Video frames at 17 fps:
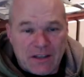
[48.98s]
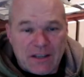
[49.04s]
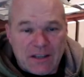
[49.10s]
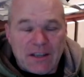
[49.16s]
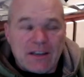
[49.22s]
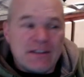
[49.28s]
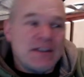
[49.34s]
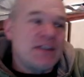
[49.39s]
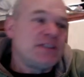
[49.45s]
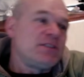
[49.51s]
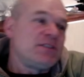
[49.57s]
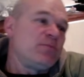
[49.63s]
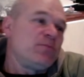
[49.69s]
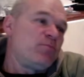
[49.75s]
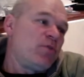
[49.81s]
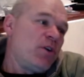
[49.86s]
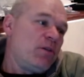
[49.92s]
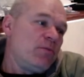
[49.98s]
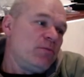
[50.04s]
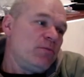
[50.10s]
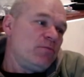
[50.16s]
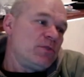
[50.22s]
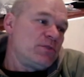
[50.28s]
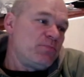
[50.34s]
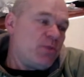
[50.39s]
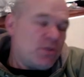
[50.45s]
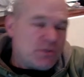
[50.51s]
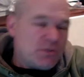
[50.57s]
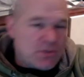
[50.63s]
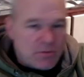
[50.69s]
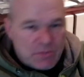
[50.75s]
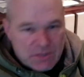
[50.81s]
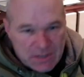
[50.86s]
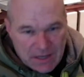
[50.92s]
And that is the problem with Paul
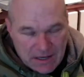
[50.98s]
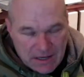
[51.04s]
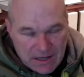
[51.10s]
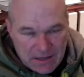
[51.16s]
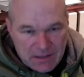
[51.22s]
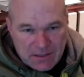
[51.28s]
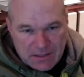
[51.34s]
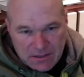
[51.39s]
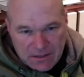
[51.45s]
Thomas Anderson.